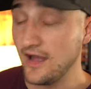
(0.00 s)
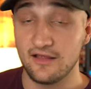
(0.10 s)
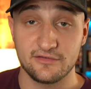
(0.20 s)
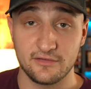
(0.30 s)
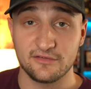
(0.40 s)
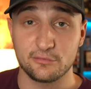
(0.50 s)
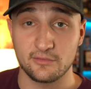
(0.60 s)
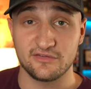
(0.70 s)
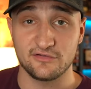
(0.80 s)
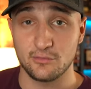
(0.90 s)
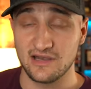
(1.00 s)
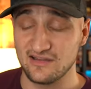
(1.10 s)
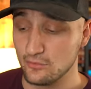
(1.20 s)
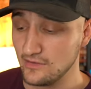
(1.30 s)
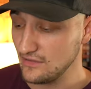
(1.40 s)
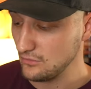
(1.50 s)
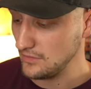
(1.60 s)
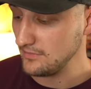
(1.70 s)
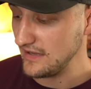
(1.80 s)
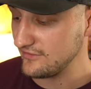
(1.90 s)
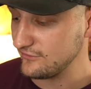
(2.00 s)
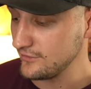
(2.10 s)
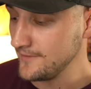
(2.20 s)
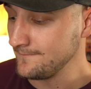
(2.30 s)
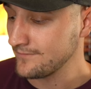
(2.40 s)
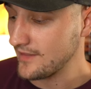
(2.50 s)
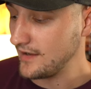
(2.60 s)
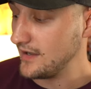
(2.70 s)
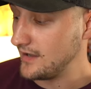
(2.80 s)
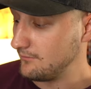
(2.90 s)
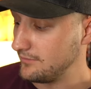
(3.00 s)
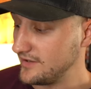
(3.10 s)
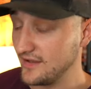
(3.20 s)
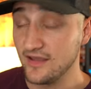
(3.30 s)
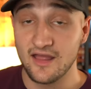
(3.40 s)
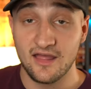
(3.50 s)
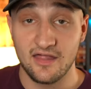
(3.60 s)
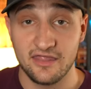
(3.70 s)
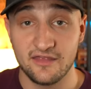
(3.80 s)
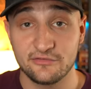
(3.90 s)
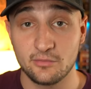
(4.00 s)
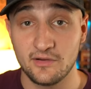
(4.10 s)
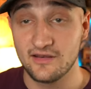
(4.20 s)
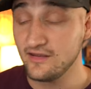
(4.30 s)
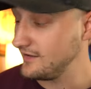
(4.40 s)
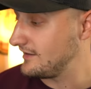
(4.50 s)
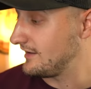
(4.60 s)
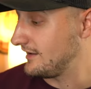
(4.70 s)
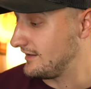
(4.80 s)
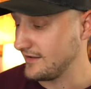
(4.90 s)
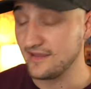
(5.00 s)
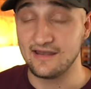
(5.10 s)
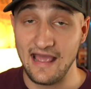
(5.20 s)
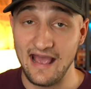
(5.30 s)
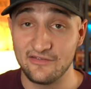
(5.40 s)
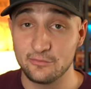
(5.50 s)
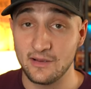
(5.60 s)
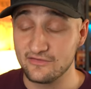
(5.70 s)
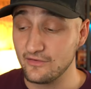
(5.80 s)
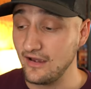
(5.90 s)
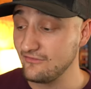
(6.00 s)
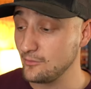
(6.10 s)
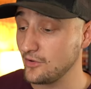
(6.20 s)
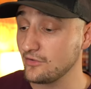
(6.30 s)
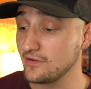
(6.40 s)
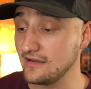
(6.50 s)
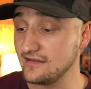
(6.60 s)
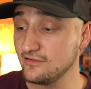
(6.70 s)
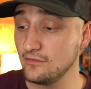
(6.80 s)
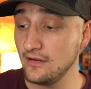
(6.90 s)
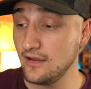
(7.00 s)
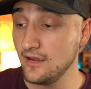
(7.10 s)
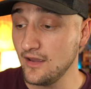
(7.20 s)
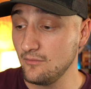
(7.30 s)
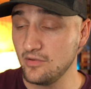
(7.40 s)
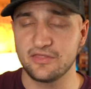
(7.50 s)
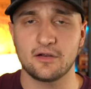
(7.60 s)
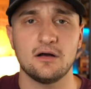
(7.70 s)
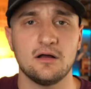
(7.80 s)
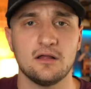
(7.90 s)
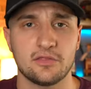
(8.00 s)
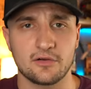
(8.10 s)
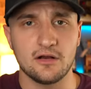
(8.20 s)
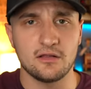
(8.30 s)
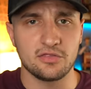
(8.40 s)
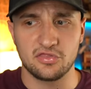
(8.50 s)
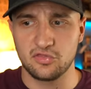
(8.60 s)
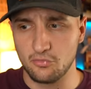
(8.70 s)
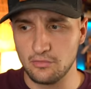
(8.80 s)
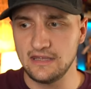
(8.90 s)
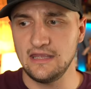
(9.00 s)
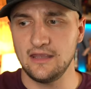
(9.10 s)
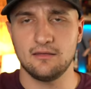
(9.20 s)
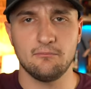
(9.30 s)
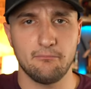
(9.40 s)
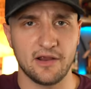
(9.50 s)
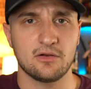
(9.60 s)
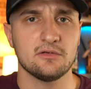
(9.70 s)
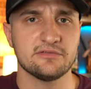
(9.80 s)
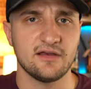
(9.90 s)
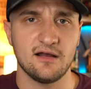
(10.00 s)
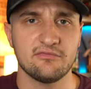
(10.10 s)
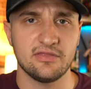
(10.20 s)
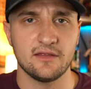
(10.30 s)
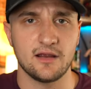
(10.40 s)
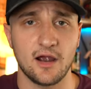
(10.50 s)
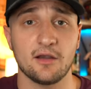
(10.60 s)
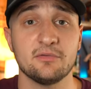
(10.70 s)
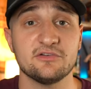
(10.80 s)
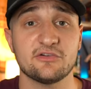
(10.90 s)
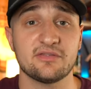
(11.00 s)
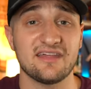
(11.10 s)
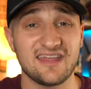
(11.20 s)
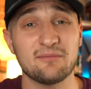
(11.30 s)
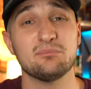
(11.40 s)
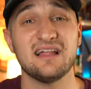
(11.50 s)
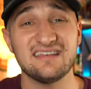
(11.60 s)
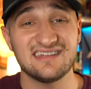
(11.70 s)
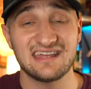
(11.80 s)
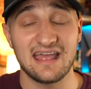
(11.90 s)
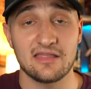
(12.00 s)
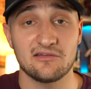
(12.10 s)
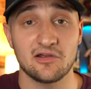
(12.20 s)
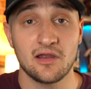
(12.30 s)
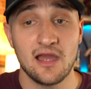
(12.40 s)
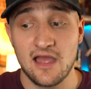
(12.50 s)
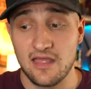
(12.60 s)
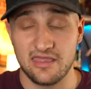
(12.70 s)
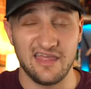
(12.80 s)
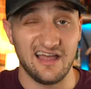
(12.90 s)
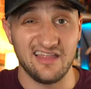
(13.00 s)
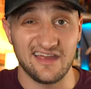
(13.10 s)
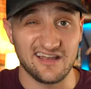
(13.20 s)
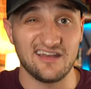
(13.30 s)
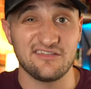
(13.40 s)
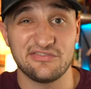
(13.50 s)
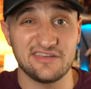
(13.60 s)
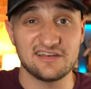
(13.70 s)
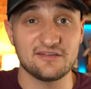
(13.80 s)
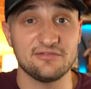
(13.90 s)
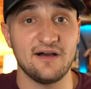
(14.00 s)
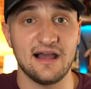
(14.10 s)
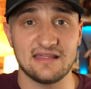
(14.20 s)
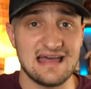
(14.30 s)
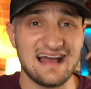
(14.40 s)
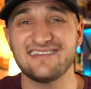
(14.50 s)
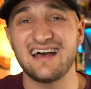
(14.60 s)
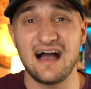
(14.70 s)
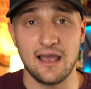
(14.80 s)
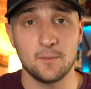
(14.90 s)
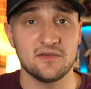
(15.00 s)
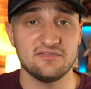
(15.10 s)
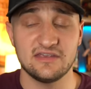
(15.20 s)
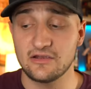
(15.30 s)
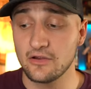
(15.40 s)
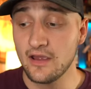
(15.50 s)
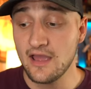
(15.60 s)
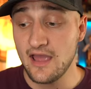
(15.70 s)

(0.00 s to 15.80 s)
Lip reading: So this one's a 2023 batch. But this one, again, hazmat, so I haven't broken into it, but they're all three barrels of the Harbinger that they blend together that like kind of signify that time of year.